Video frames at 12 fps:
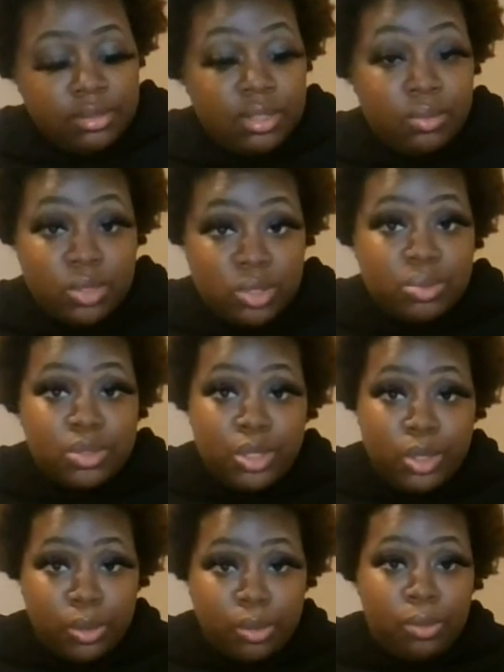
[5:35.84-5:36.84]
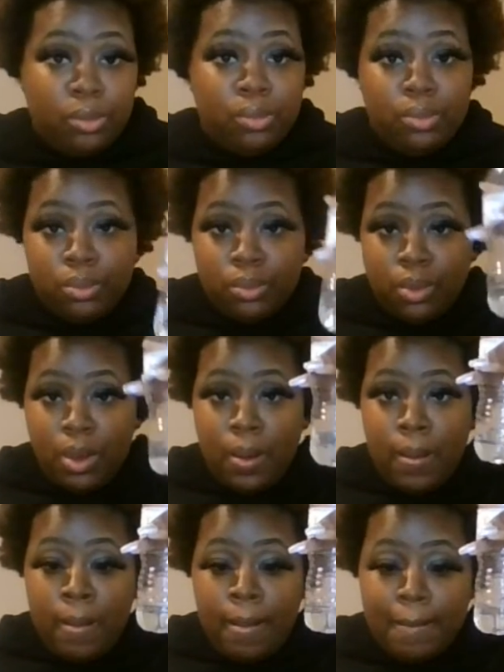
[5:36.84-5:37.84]
which was a whole,
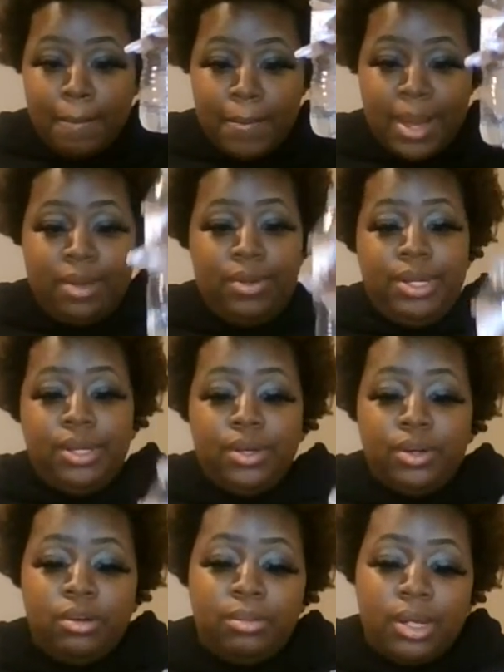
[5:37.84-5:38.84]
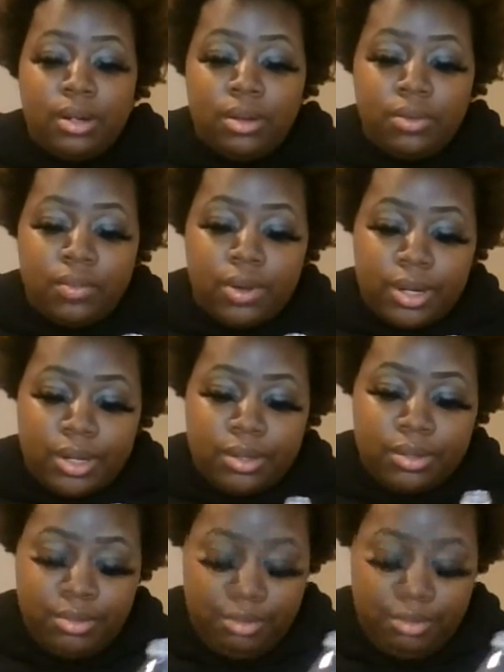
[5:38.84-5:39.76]
about near a whole bottle of water.